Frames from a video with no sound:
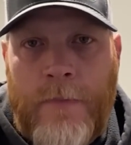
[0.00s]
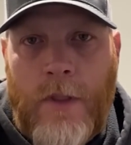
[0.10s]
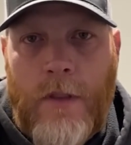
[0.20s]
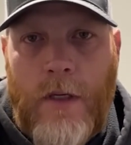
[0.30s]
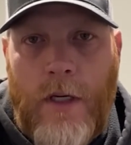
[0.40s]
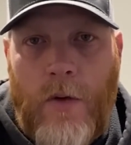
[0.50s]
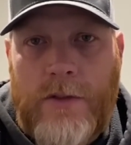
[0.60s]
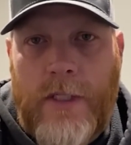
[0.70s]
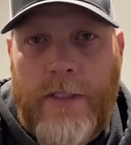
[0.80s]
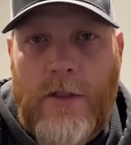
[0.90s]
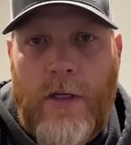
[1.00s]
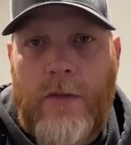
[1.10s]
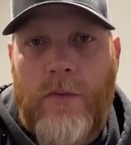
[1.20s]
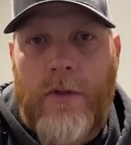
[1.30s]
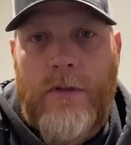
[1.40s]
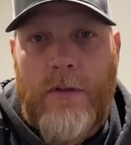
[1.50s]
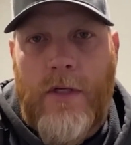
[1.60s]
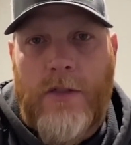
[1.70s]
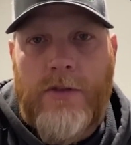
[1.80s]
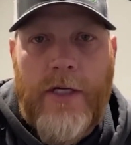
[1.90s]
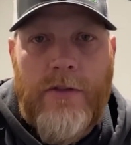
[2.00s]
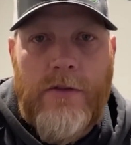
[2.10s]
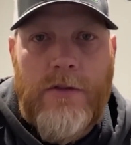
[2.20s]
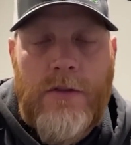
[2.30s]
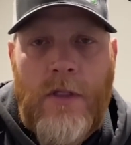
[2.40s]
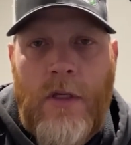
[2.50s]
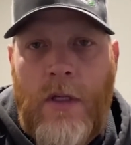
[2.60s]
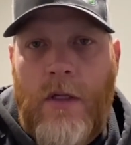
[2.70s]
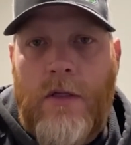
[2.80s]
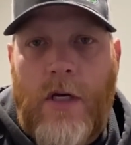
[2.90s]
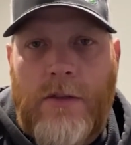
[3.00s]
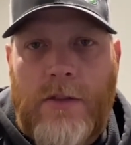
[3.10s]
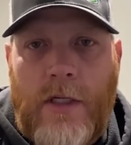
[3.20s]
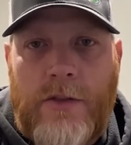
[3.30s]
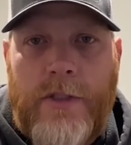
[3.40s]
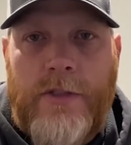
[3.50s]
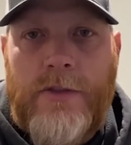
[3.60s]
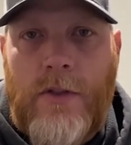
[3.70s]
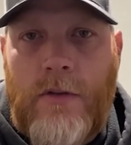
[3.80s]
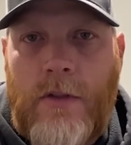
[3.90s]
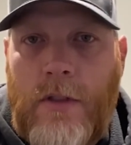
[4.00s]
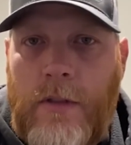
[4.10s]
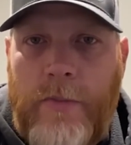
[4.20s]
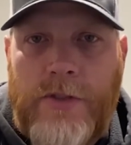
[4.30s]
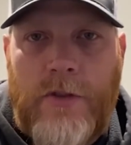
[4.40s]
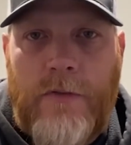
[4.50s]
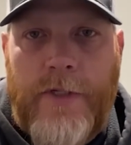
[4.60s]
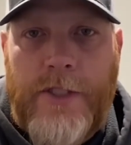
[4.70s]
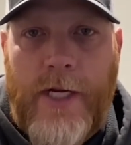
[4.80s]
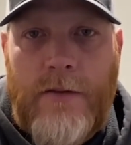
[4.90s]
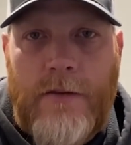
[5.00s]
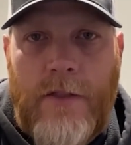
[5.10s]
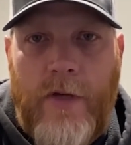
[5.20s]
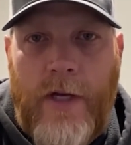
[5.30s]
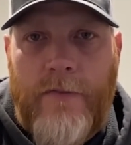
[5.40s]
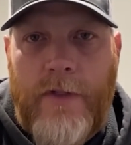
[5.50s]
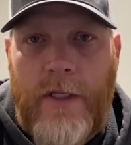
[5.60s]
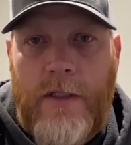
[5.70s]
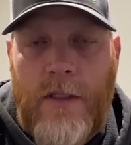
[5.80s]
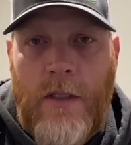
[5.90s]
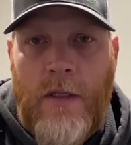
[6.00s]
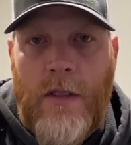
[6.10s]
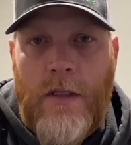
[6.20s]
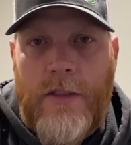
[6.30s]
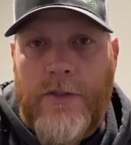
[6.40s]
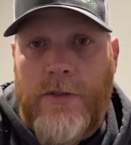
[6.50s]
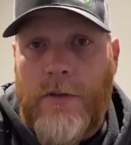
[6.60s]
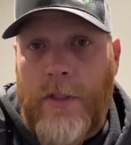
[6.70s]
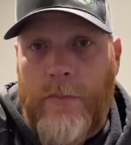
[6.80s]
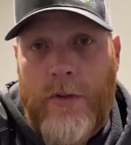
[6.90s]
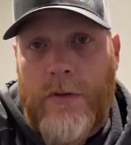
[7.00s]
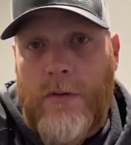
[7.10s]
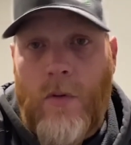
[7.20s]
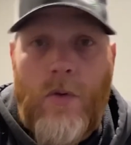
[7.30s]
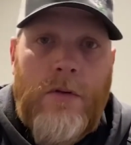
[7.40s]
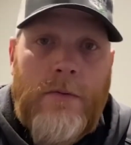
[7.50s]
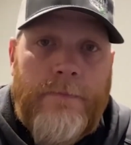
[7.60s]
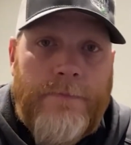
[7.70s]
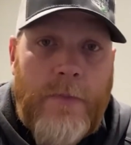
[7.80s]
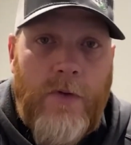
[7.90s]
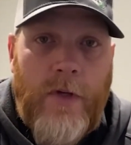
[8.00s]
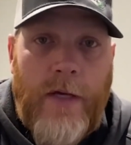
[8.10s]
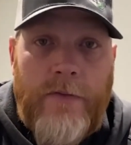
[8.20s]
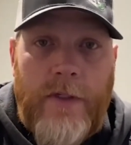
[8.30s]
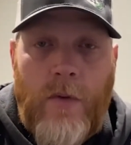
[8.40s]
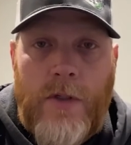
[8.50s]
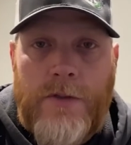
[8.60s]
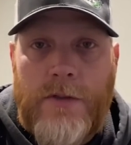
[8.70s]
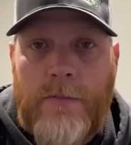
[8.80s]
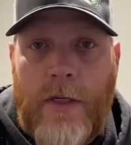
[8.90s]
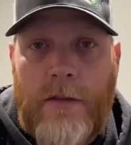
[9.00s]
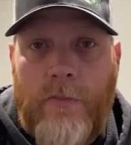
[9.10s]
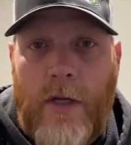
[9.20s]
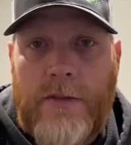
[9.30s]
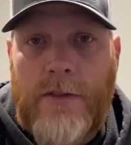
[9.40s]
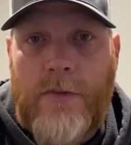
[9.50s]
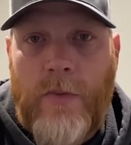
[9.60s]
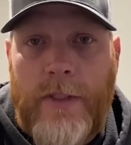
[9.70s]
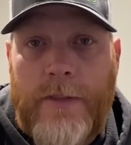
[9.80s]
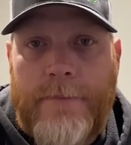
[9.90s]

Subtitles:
I always like talking with contractors across the country, so be sure to reach out if you have any additional input or if you have any questions about the process that we did.